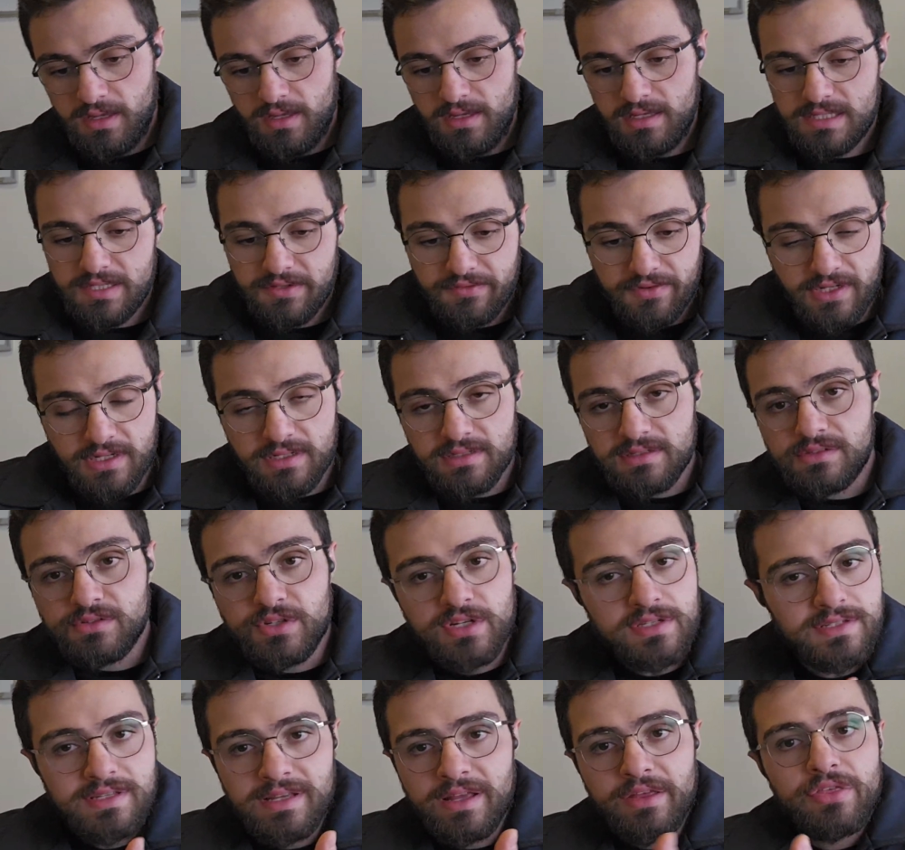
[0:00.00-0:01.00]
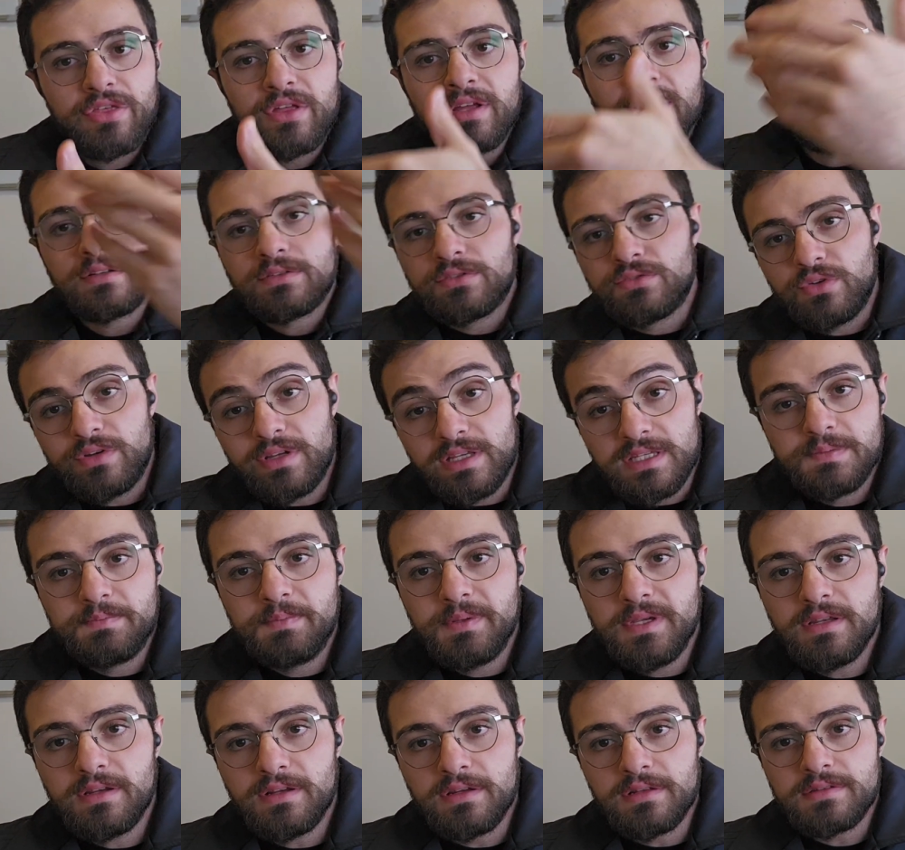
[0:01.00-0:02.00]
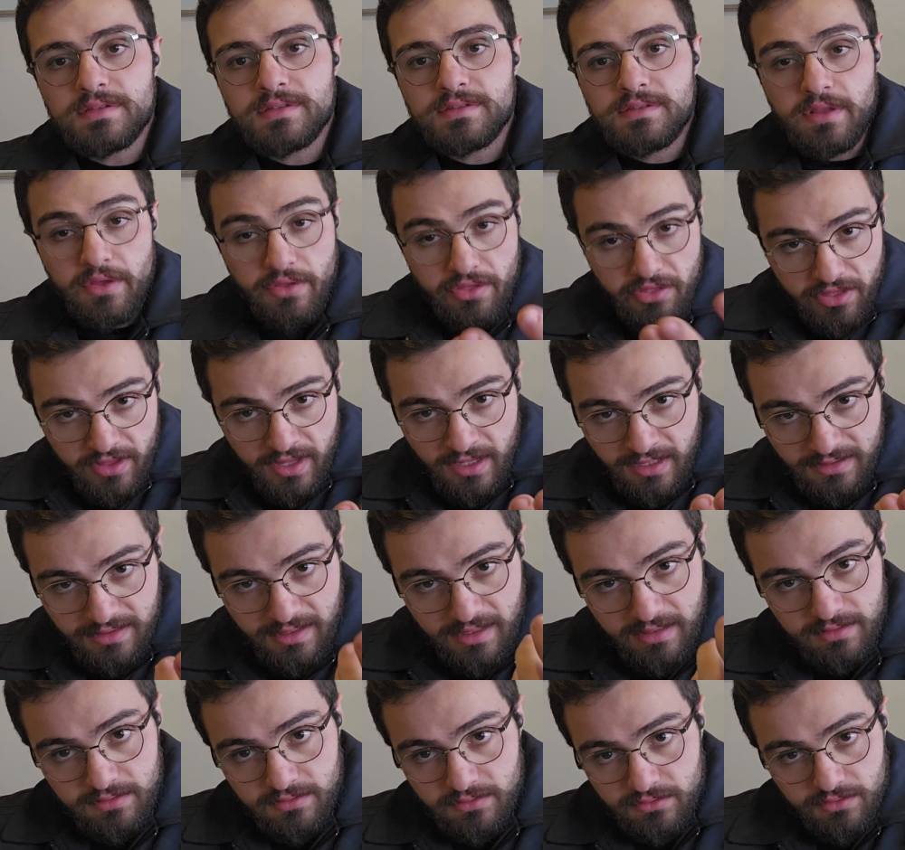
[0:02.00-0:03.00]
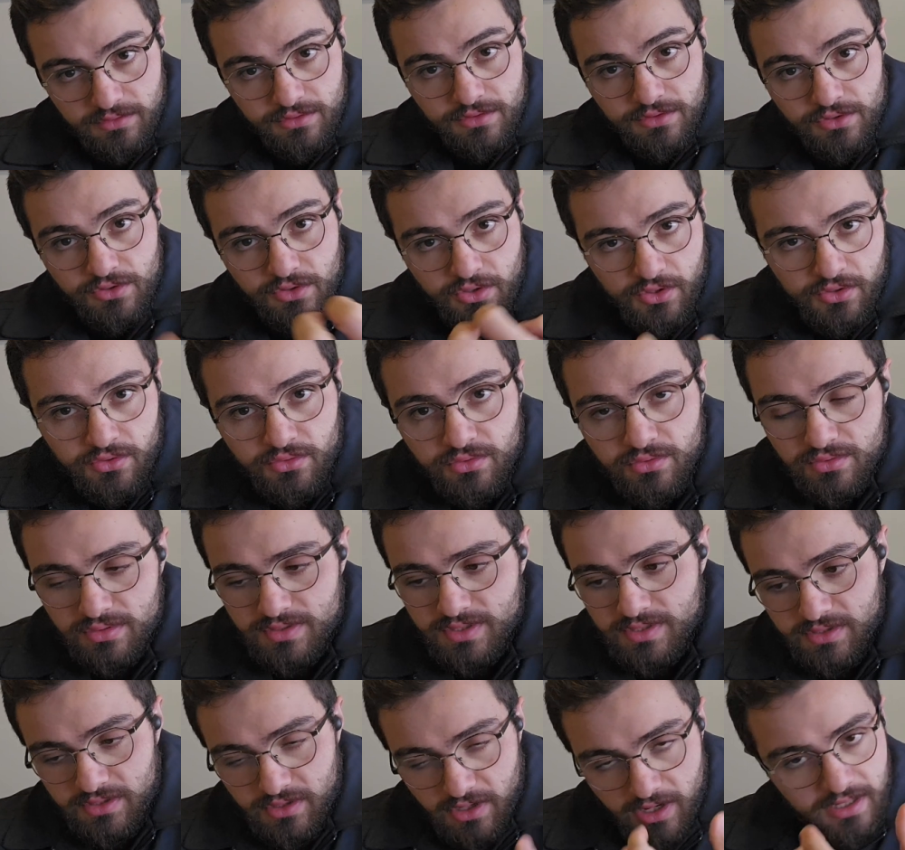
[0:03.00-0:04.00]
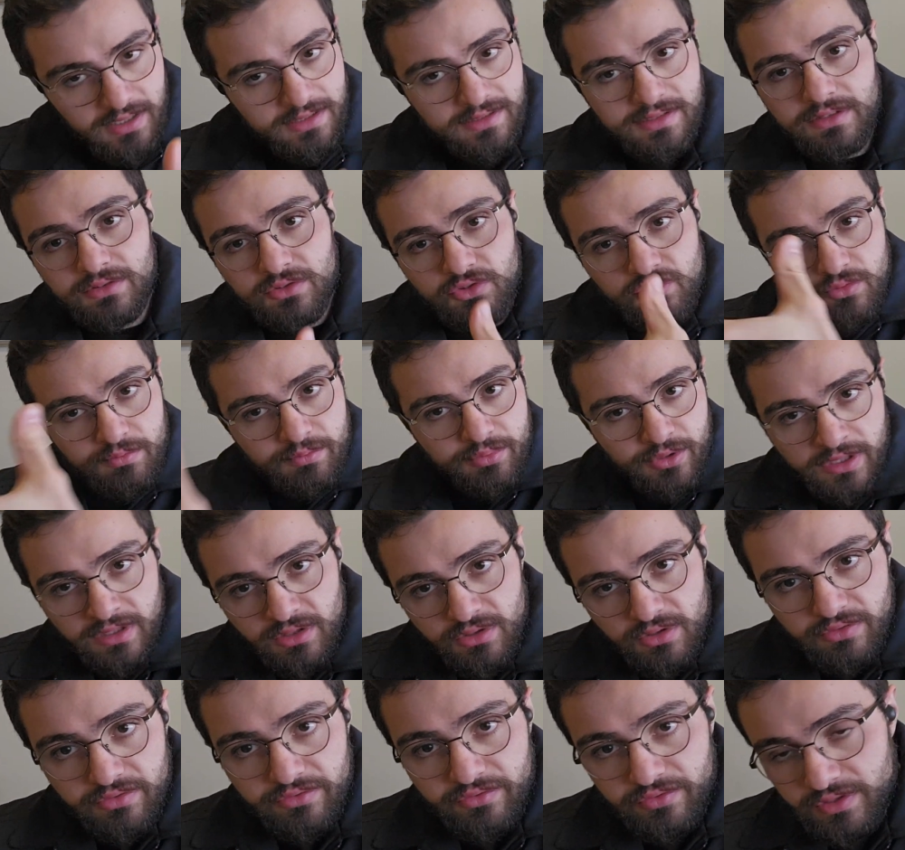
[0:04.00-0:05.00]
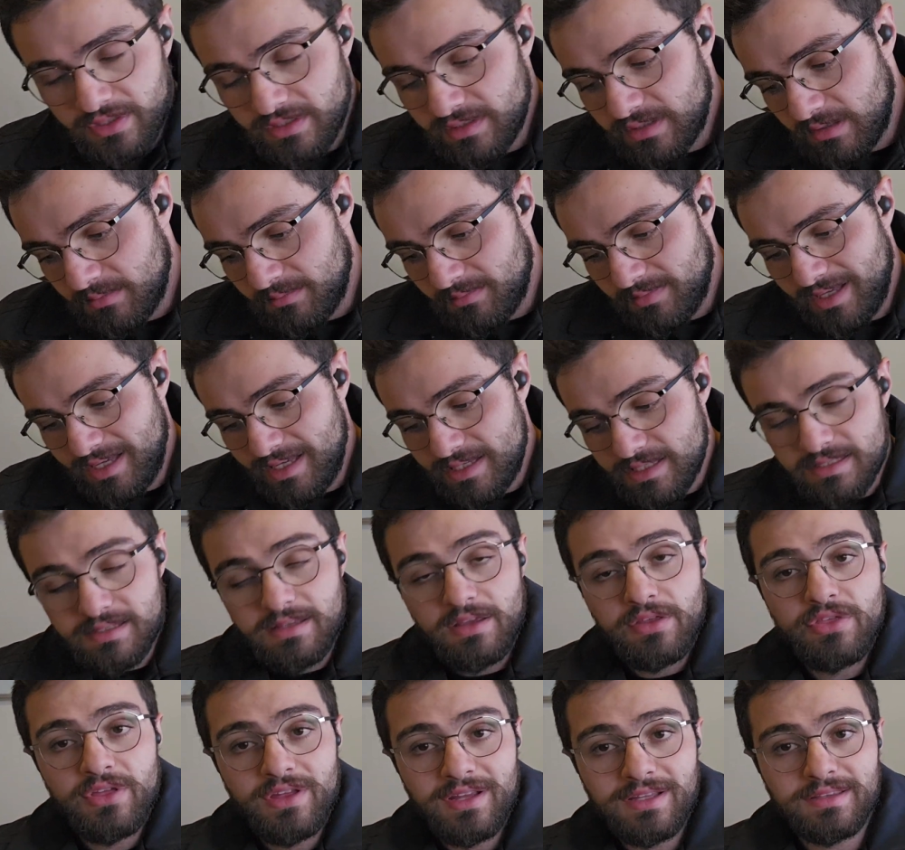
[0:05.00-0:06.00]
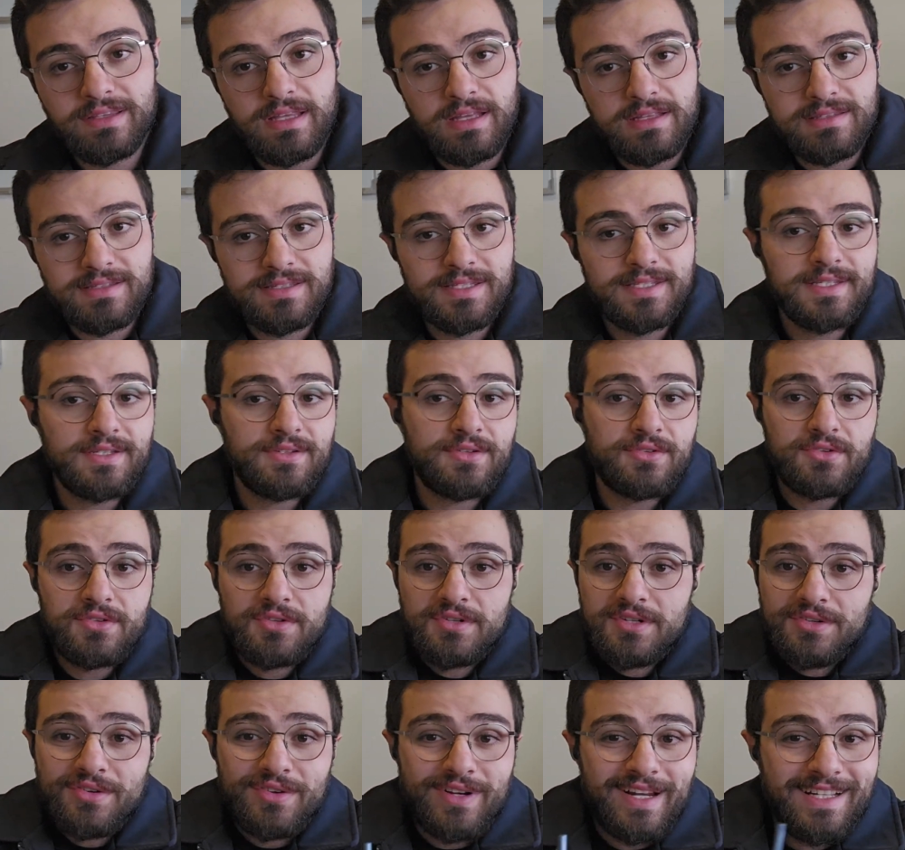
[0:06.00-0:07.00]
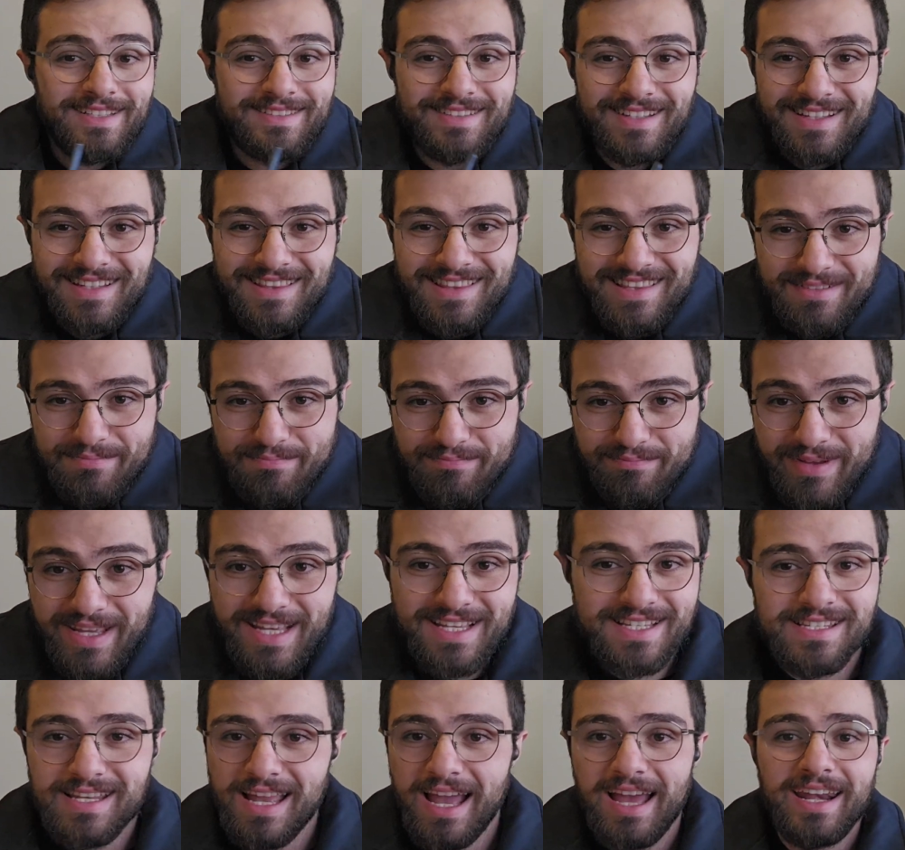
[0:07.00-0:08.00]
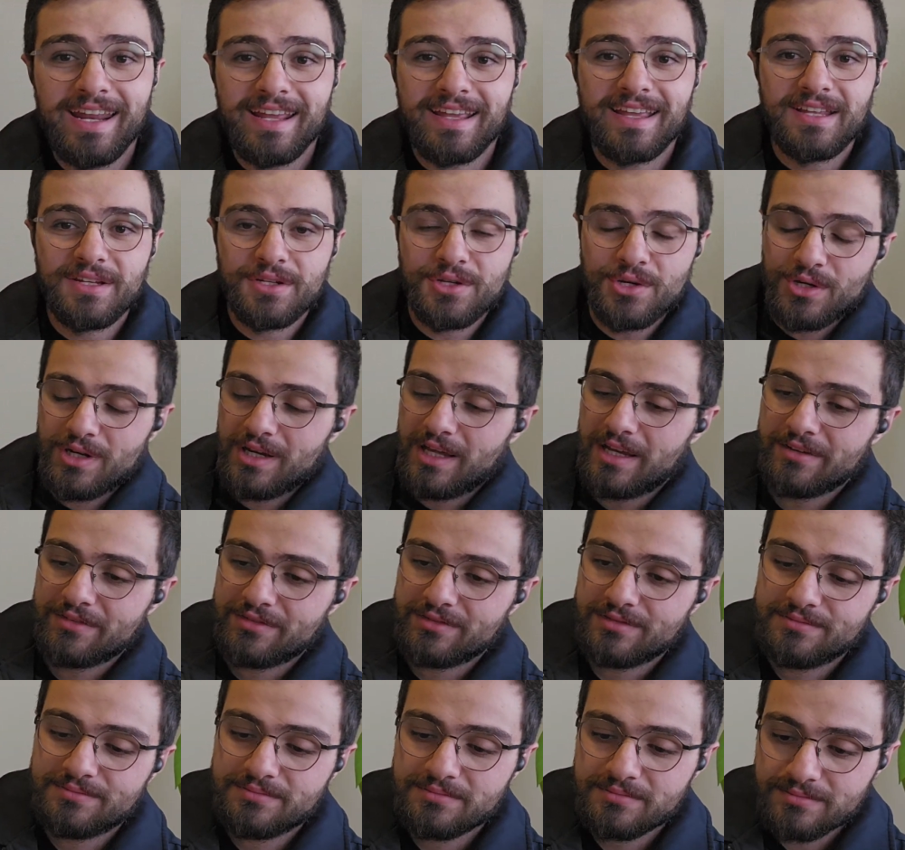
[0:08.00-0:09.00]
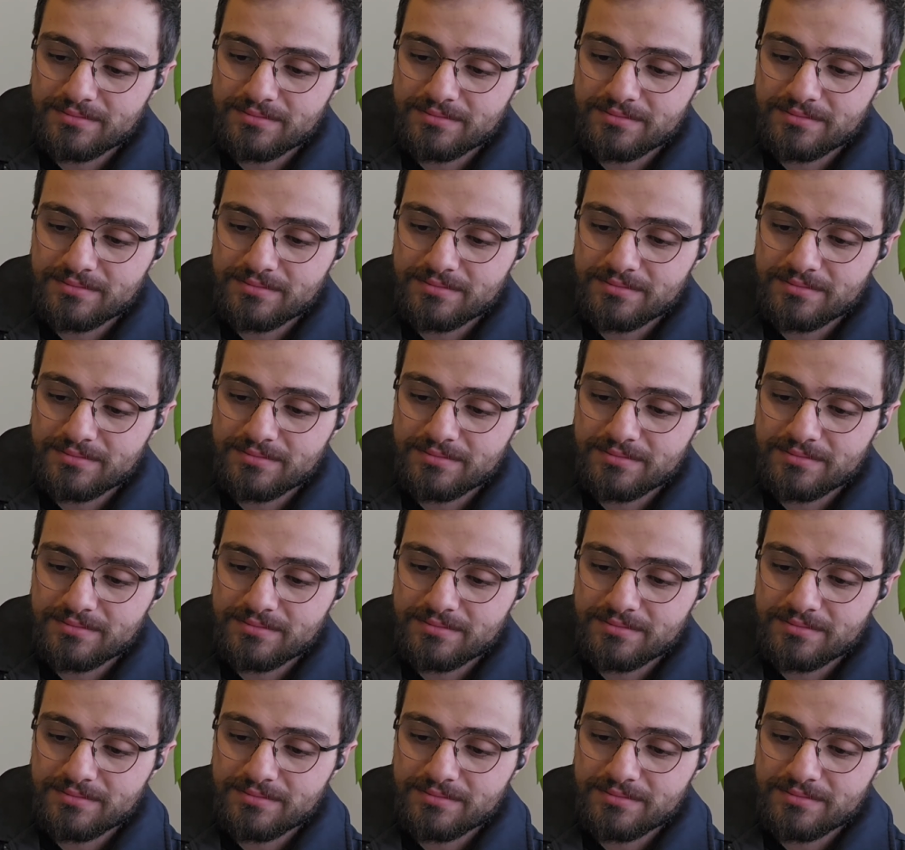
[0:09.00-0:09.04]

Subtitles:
It's a very interesting thing to experience. The thing that you started to bring your freedom is the thing that's creating the biggest headache in your life.